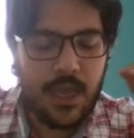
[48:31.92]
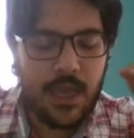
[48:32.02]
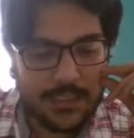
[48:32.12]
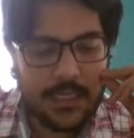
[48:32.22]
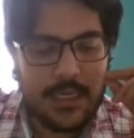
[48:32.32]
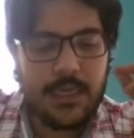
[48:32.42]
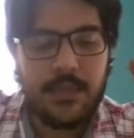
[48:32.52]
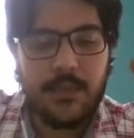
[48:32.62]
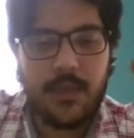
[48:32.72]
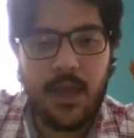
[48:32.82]
in the
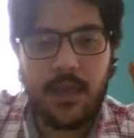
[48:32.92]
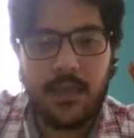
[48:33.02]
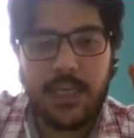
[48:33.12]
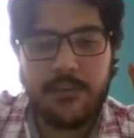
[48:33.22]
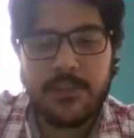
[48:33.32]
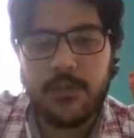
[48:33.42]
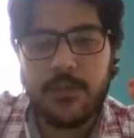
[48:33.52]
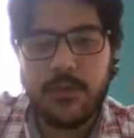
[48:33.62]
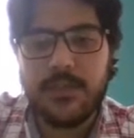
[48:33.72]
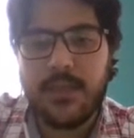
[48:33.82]
past.
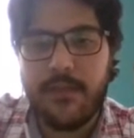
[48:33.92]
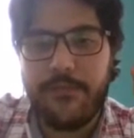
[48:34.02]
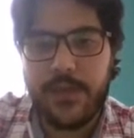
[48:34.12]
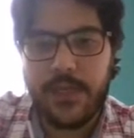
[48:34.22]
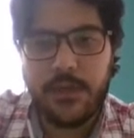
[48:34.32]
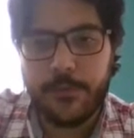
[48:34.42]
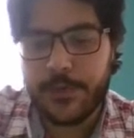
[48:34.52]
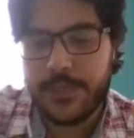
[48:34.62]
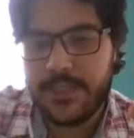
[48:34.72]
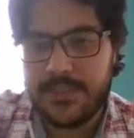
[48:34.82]
Giving students a
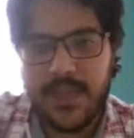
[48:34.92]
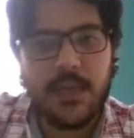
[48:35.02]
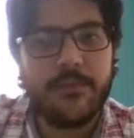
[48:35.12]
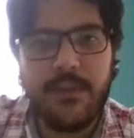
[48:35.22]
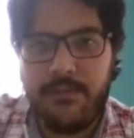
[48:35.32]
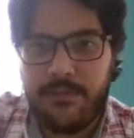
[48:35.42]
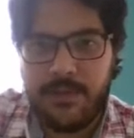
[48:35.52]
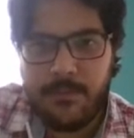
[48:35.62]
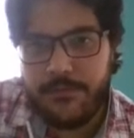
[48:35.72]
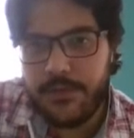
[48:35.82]
video for the sake of
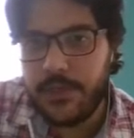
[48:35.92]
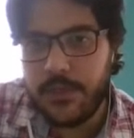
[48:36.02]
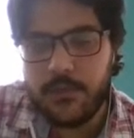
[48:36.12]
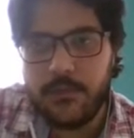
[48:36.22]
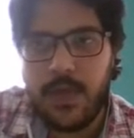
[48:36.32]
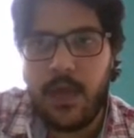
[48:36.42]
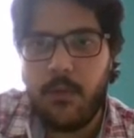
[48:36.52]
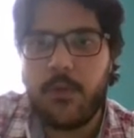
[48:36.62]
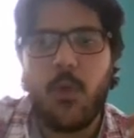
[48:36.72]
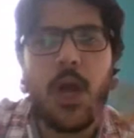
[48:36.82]
giving them a video.
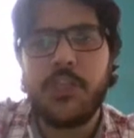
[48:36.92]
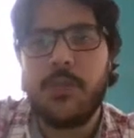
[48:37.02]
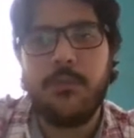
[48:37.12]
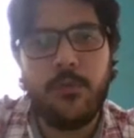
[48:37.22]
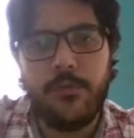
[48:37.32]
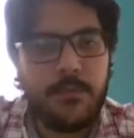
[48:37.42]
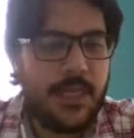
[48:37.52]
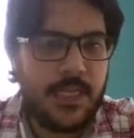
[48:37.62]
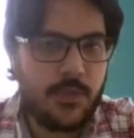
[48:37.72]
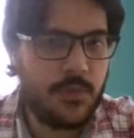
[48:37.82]
We're watching a movie
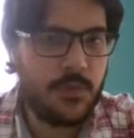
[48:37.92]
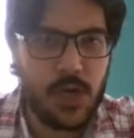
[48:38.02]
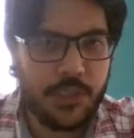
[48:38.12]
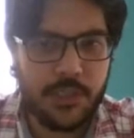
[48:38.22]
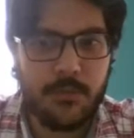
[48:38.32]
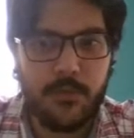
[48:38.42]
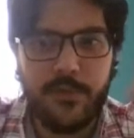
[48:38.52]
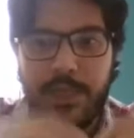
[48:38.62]
because we're watching a movie.